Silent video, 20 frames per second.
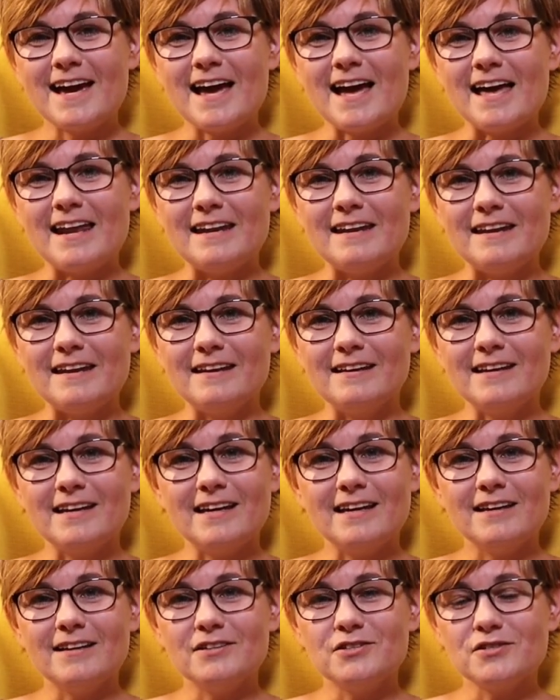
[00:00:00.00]
and
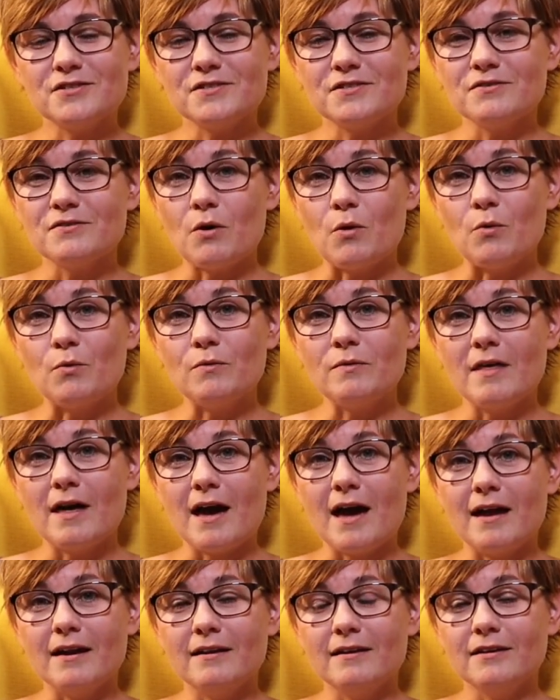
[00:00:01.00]
just know
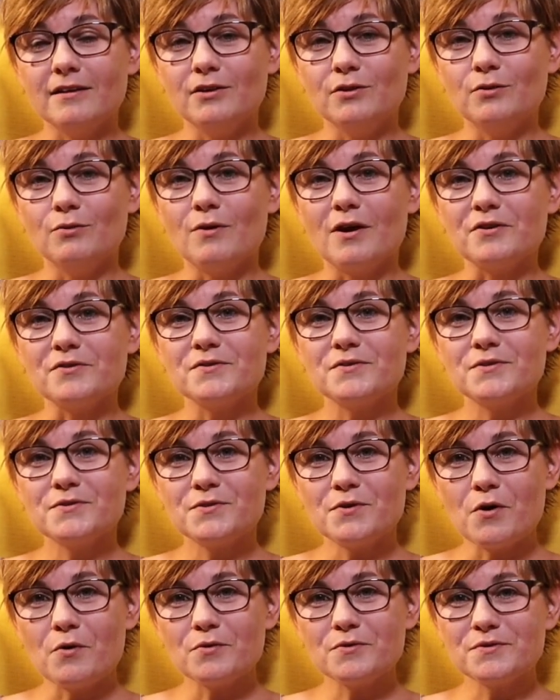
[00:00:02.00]
that you are
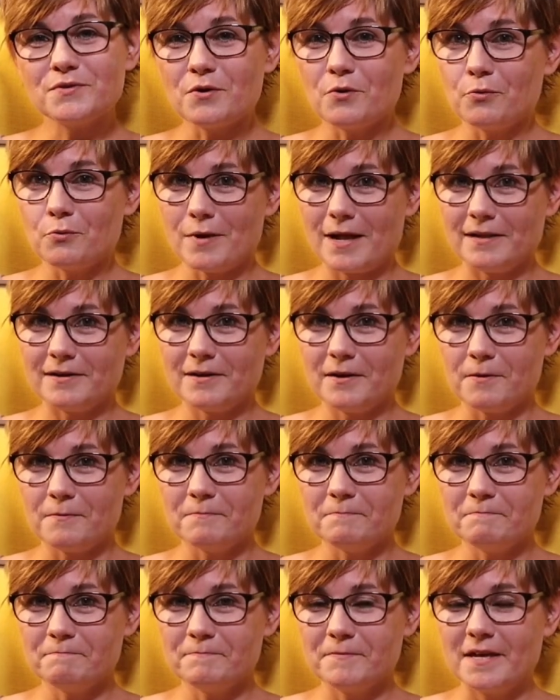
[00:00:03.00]
so
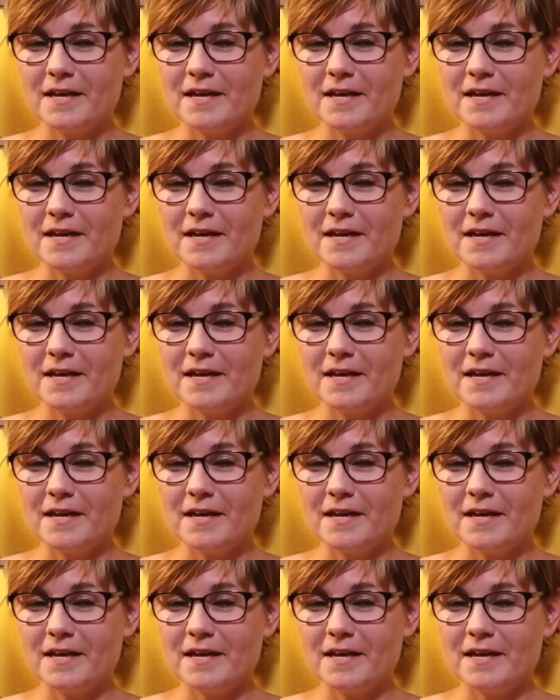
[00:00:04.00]
welcome